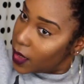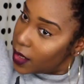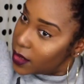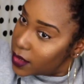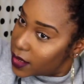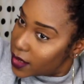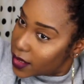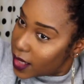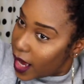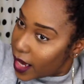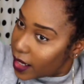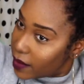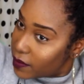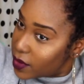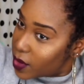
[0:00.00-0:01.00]
and just
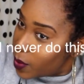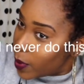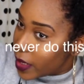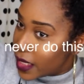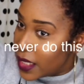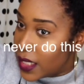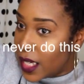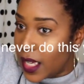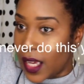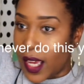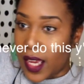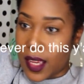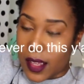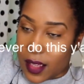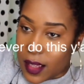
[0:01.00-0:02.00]
kind of twisting
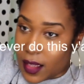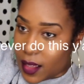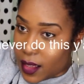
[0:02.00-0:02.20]
it.